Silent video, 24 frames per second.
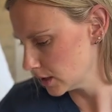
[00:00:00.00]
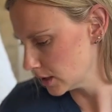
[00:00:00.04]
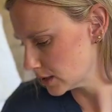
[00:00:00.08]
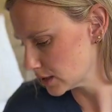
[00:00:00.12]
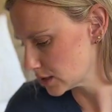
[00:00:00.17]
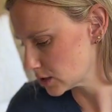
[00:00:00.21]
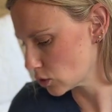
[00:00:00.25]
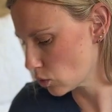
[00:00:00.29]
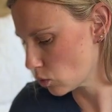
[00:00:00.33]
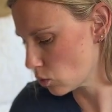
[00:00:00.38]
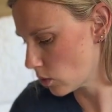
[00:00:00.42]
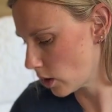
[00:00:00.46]

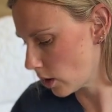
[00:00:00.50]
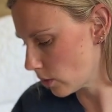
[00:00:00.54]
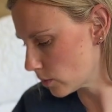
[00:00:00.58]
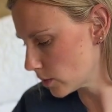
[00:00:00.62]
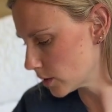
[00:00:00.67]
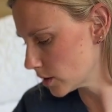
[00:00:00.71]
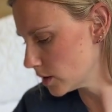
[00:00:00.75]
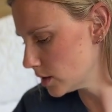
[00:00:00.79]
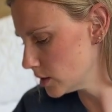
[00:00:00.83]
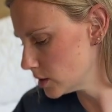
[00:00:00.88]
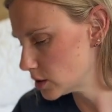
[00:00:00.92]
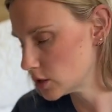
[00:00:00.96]
So what we're
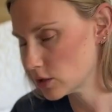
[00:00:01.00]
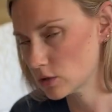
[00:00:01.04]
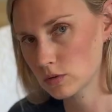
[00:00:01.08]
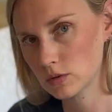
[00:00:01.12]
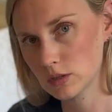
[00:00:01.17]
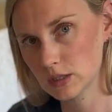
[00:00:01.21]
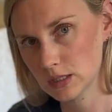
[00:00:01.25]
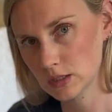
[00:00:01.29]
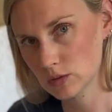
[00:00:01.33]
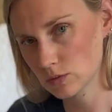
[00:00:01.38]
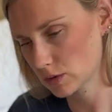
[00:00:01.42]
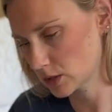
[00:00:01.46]
going to do
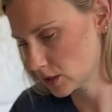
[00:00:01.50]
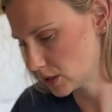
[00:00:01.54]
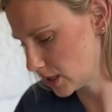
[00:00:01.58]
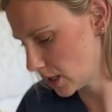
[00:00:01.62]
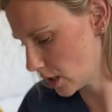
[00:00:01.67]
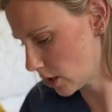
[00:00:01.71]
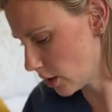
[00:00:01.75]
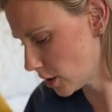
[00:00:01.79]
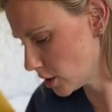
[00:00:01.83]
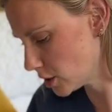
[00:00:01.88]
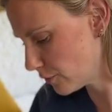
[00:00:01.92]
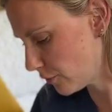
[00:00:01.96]
is we're going to
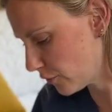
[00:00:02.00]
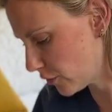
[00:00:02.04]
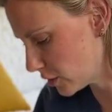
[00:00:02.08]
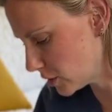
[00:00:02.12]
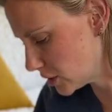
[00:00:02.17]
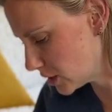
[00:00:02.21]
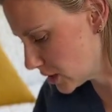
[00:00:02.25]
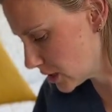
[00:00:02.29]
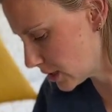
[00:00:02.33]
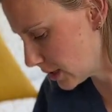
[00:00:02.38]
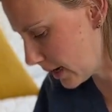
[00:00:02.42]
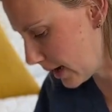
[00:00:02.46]
take our
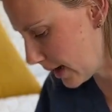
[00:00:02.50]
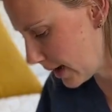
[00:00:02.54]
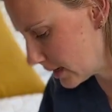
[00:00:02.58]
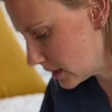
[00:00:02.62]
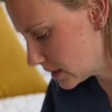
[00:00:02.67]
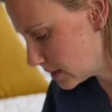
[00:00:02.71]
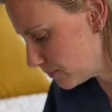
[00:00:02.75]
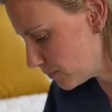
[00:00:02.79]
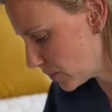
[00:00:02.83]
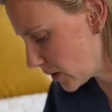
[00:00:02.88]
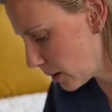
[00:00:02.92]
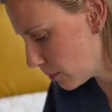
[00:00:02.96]
first
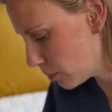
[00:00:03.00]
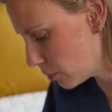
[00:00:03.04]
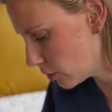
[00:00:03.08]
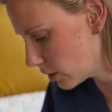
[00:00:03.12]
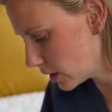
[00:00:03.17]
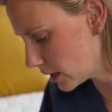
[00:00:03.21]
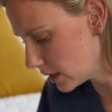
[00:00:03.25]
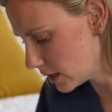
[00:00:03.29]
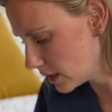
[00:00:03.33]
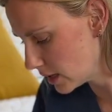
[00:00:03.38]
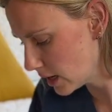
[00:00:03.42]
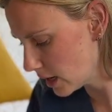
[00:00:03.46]
hand and put
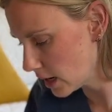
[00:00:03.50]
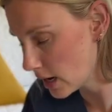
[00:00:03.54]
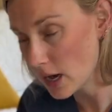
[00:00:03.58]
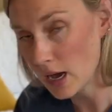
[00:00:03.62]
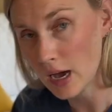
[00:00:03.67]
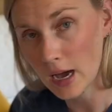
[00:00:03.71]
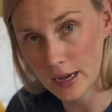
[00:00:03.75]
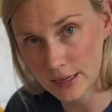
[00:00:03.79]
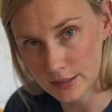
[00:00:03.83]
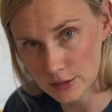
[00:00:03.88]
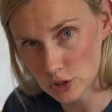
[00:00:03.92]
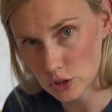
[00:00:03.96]
it
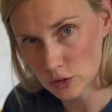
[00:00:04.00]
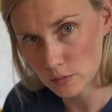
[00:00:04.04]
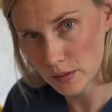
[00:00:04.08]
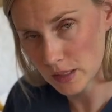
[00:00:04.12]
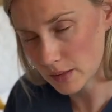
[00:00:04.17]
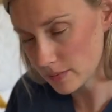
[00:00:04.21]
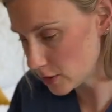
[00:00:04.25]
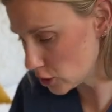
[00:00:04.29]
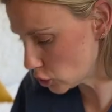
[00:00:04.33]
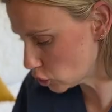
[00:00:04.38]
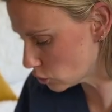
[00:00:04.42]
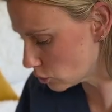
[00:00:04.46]
under
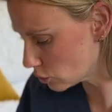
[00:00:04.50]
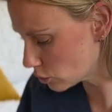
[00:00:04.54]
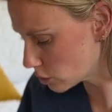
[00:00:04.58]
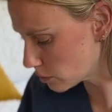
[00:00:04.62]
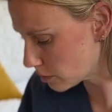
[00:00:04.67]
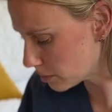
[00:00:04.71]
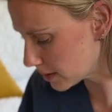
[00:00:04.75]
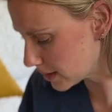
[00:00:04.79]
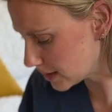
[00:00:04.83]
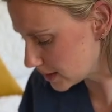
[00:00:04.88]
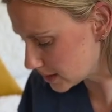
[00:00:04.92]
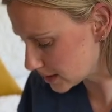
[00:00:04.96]
baby's shoulder
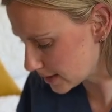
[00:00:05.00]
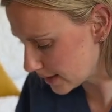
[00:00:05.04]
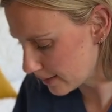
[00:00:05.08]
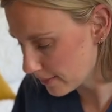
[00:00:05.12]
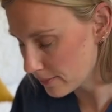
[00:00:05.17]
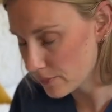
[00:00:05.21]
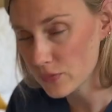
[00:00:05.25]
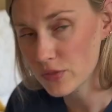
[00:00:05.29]
blades,